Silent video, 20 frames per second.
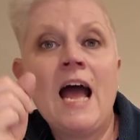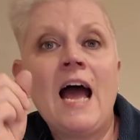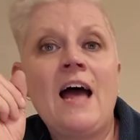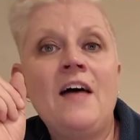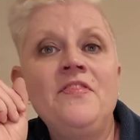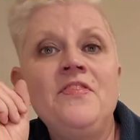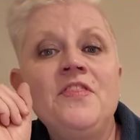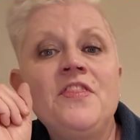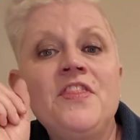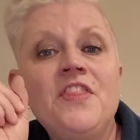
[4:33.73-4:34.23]

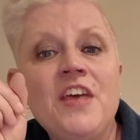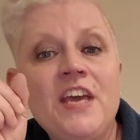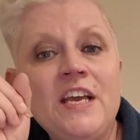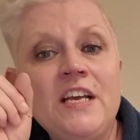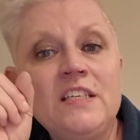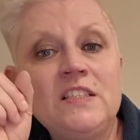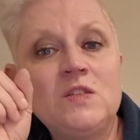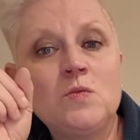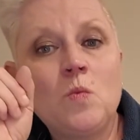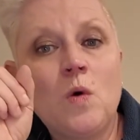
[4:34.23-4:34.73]
and
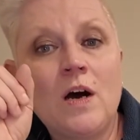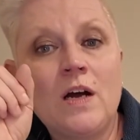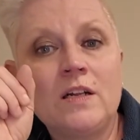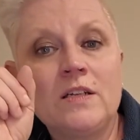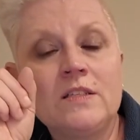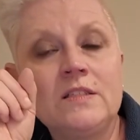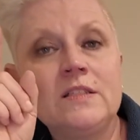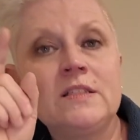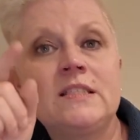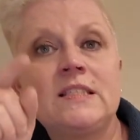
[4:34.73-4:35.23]
these
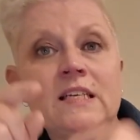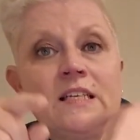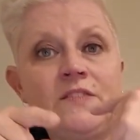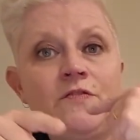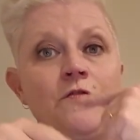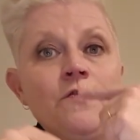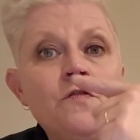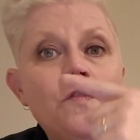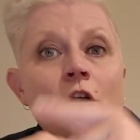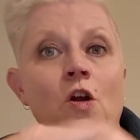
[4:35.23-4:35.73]
ones
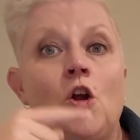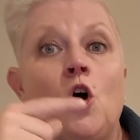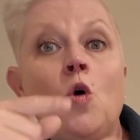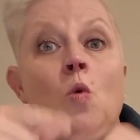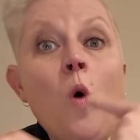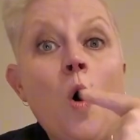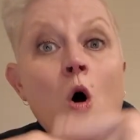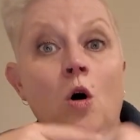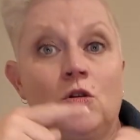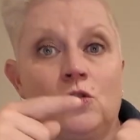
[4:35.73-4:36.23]

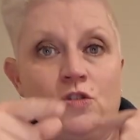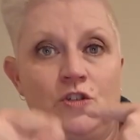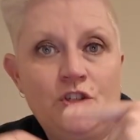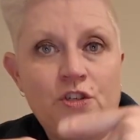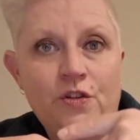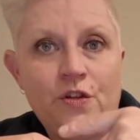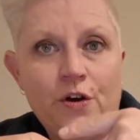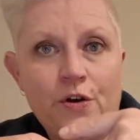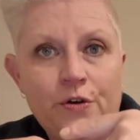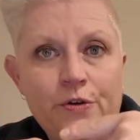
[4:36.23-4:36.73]
follow on to
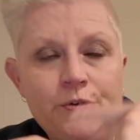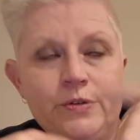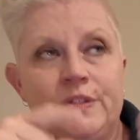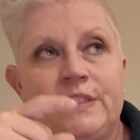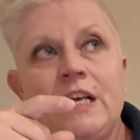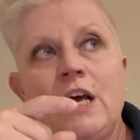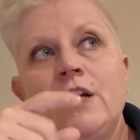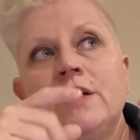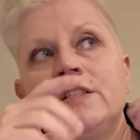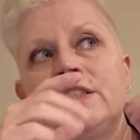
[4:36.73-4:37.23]

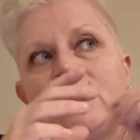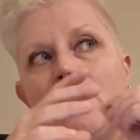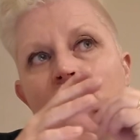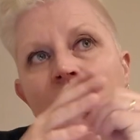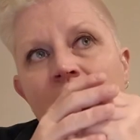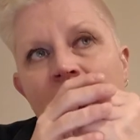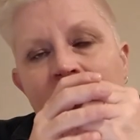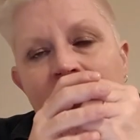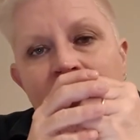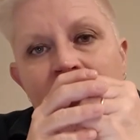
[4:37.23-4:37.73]
those. So
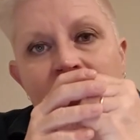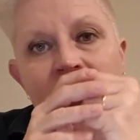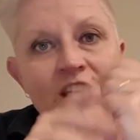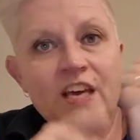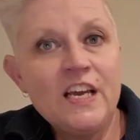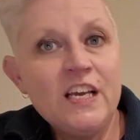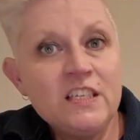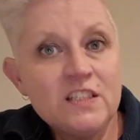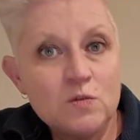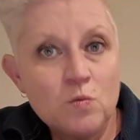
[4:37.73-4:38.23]

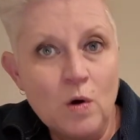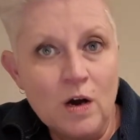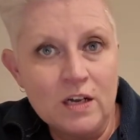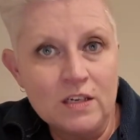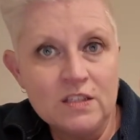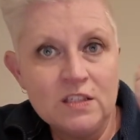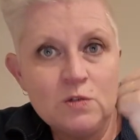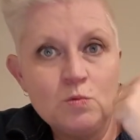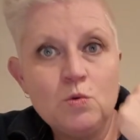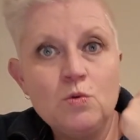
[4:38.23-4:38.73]
these
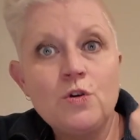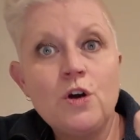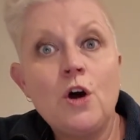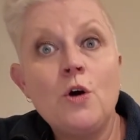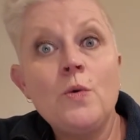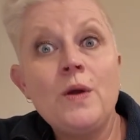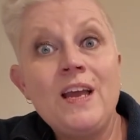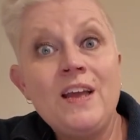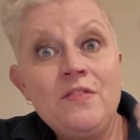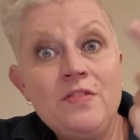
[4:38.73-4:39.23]
ones will
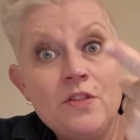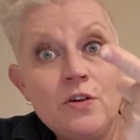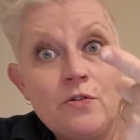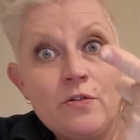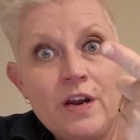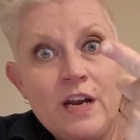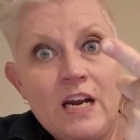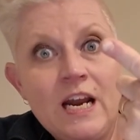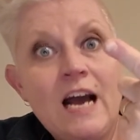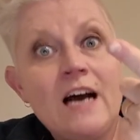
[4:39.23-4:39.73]
go in the
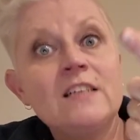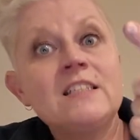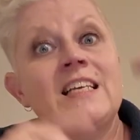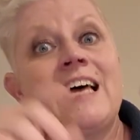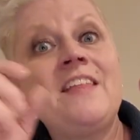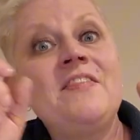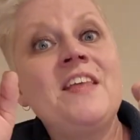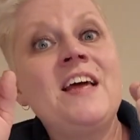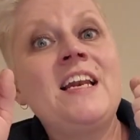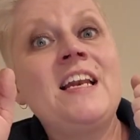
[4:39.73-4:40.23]
greenhouse,
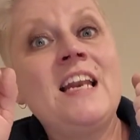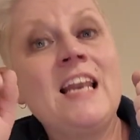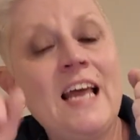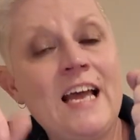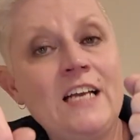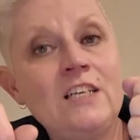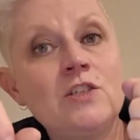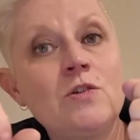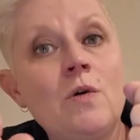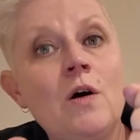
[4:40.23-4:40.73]
and then
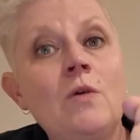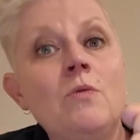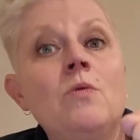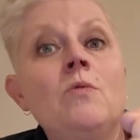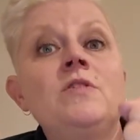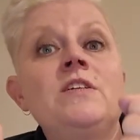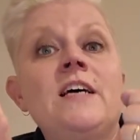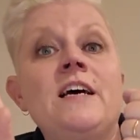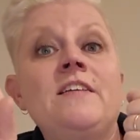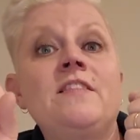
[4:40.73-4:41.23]
later I
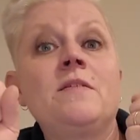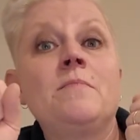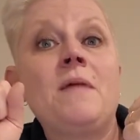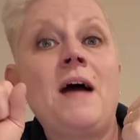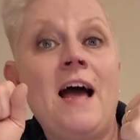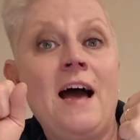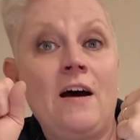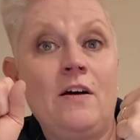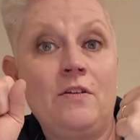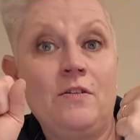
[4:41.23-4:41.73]
will take them
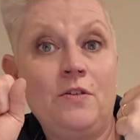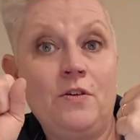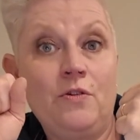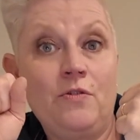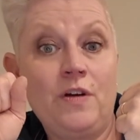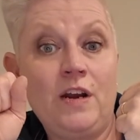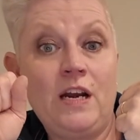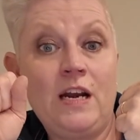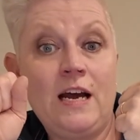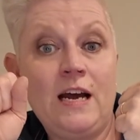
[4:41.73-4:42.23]
out of the
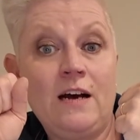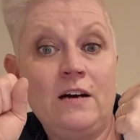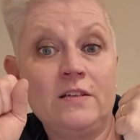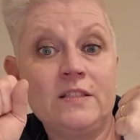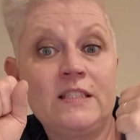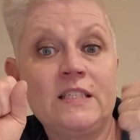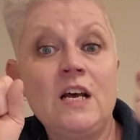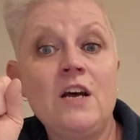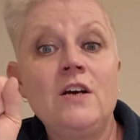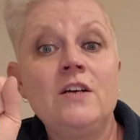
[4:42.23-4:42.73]
greenhouse.